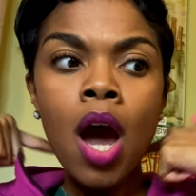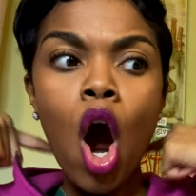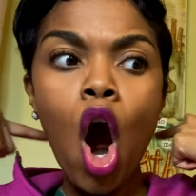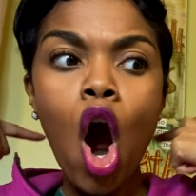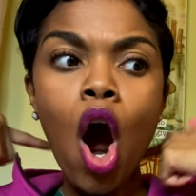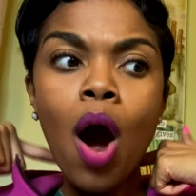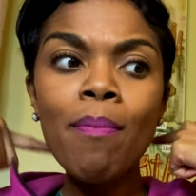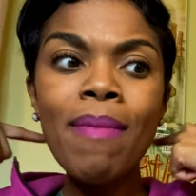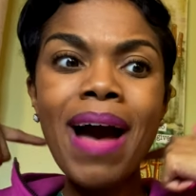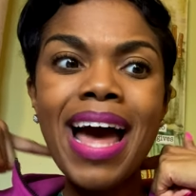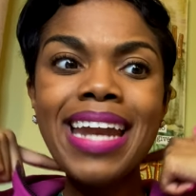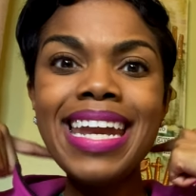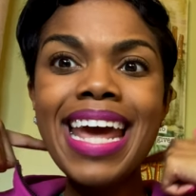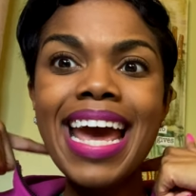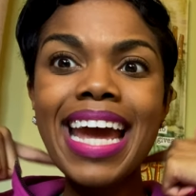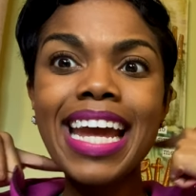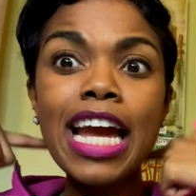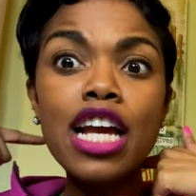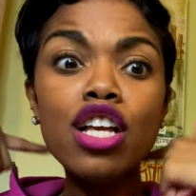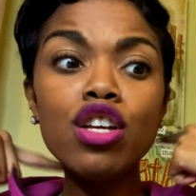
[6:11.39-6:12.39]
on my
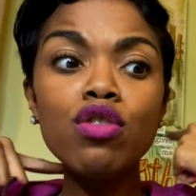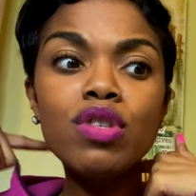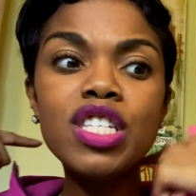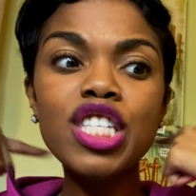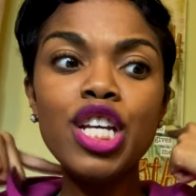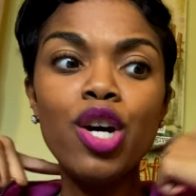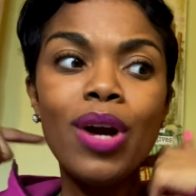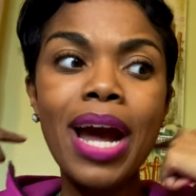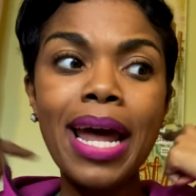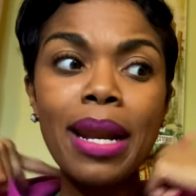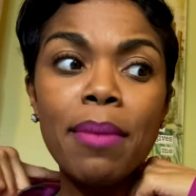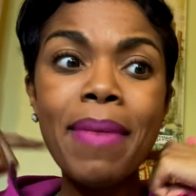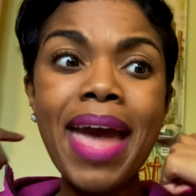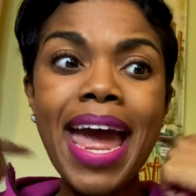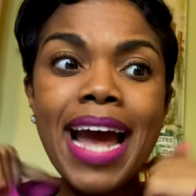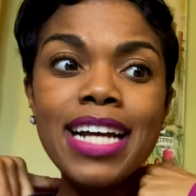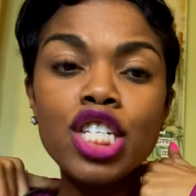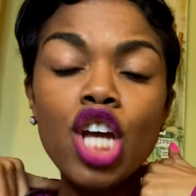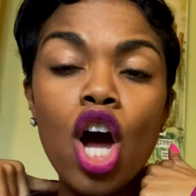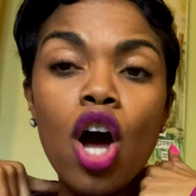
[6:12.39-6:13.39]
neck and you still got a
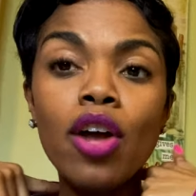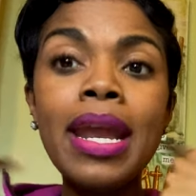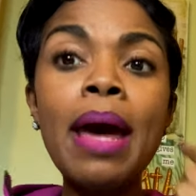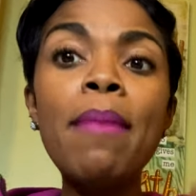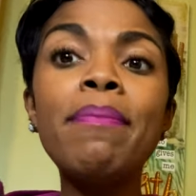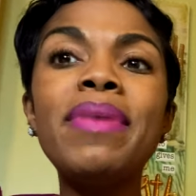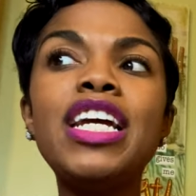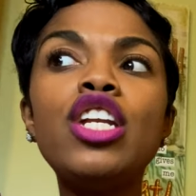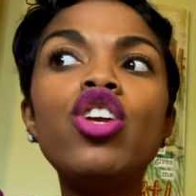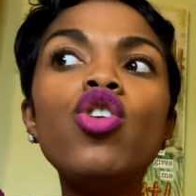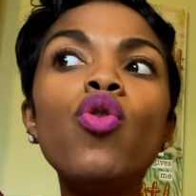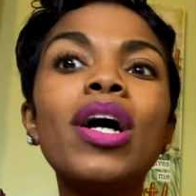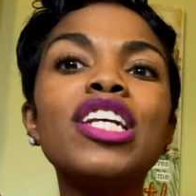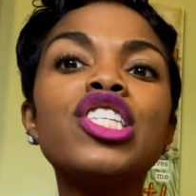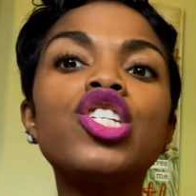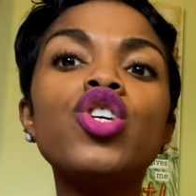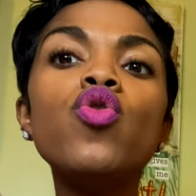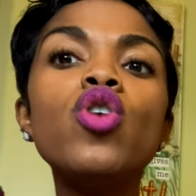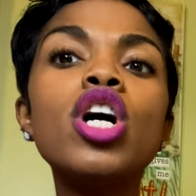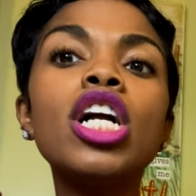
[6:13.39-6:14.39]
mask on. That means you are
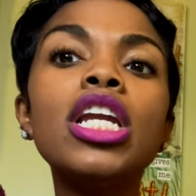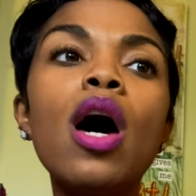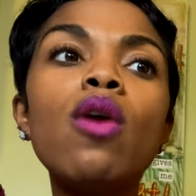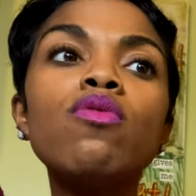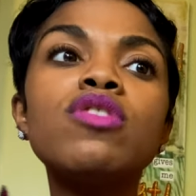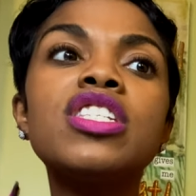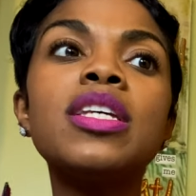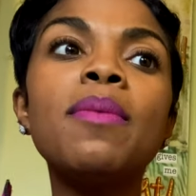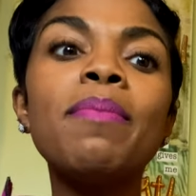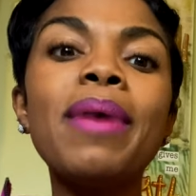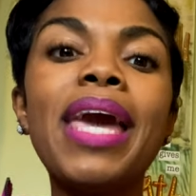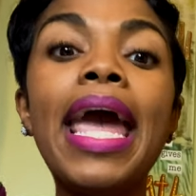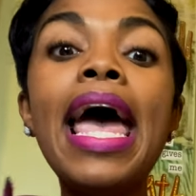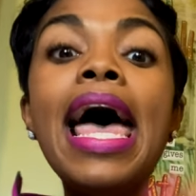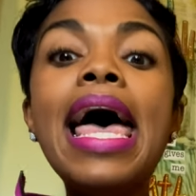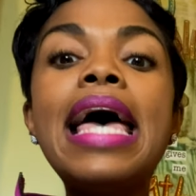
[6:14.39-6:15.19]
too close to me.